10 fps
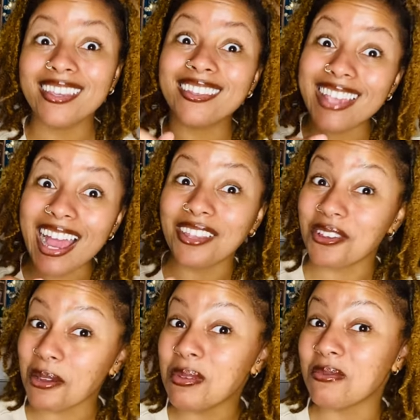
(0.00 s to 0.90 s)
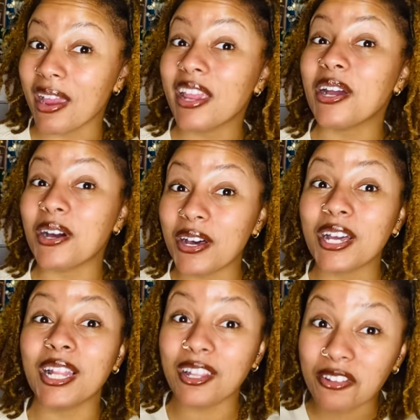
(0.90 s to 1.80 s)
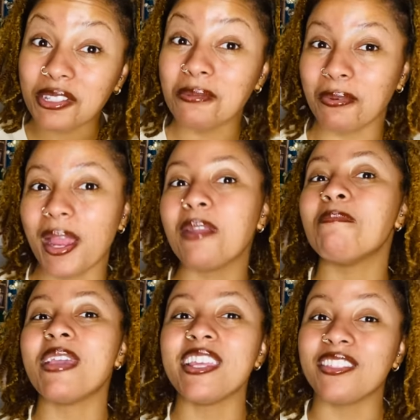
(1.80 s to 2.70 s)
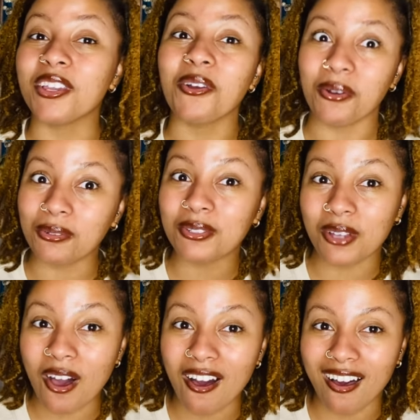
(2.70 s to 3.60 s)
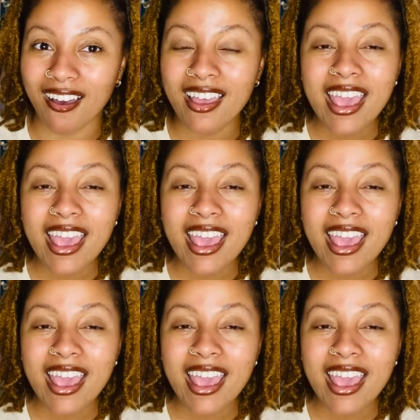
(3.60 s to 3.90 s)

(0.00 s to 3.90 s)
Yeah, you hear me right. A clothing brand made their own doll.